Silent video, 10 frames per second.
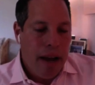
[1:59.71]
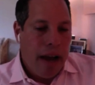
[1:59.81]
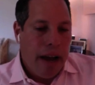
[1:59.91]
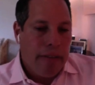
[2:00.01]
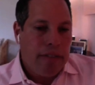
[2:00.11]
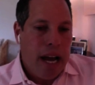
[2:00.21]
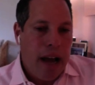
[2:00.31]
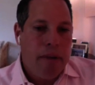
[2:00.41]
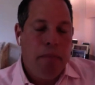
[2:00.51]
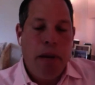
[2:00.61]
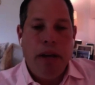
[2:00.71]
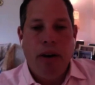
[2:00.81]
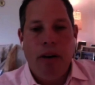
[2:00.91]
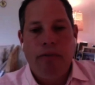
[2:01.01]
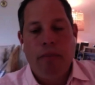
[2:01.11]
I have Tommy
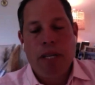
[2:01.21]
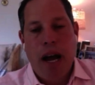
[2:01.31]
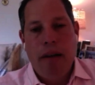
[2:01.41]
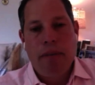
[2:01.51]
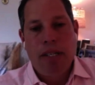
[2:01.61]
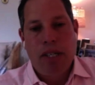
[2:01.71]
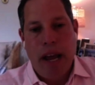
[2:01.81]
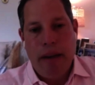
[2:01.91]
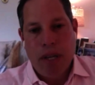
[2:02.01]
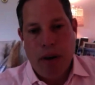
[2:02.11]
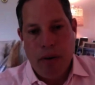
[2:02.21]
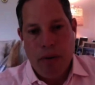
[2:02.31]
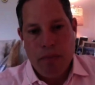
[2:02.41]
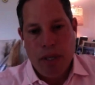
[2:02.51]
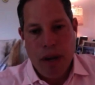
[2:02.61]
Beadel from Thomas James
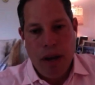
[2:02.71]
Homes.